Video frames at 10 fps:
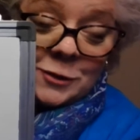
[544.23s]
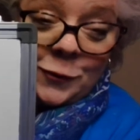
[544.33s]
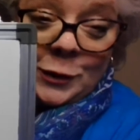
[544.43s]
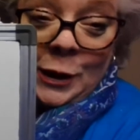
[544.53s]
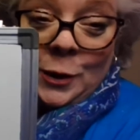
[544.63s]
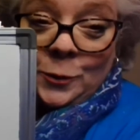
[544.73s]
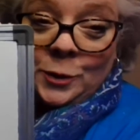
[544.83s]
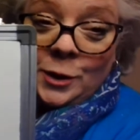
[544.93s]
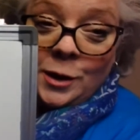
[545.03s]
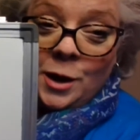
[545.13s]
us feel like
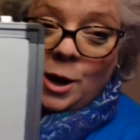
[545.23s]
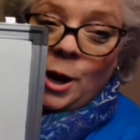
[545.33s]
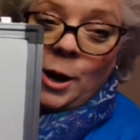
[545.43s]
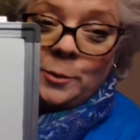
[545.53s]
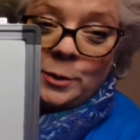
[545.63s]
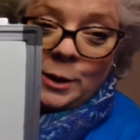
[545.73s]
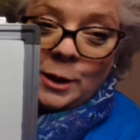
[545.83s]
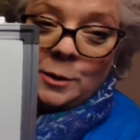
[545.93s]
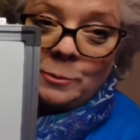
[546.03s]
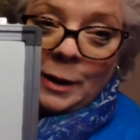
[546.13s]
we're
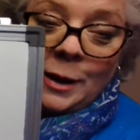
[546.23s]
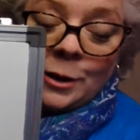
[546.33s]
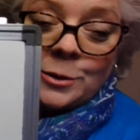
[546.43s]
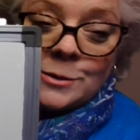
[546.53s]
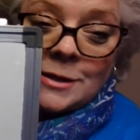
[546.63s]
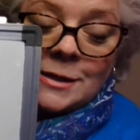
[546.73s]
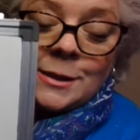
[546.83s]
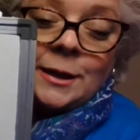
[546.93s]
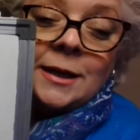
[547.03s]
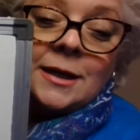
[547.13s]
hibernating bears,
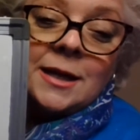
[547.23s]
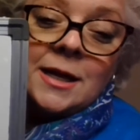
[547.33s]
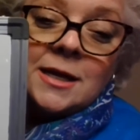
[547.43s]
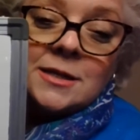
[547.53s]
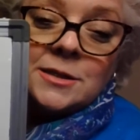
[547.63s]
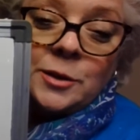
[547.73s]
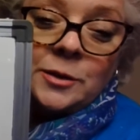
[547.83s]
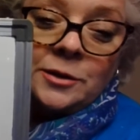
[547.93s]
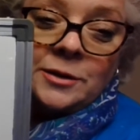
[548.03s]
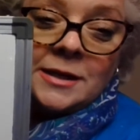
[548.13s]
doesn't it? So
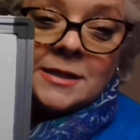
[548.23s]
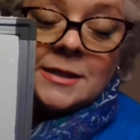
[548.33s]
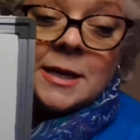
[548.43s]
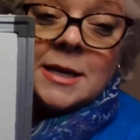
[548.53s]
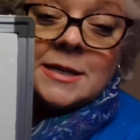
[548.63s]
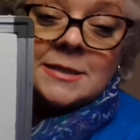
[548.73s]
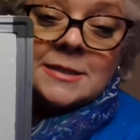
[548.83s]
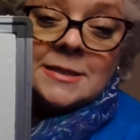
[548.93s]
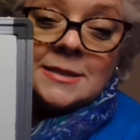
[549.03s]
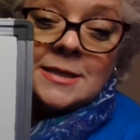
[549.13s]
here it is,
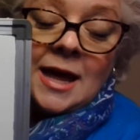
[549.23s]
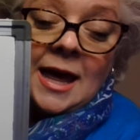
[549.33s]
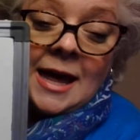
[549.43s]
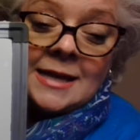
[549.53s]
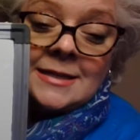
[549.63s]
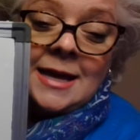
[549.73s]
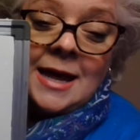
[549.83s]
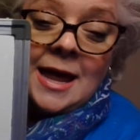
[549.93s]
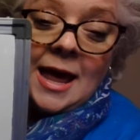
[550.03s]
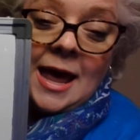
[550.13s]
N-A-P,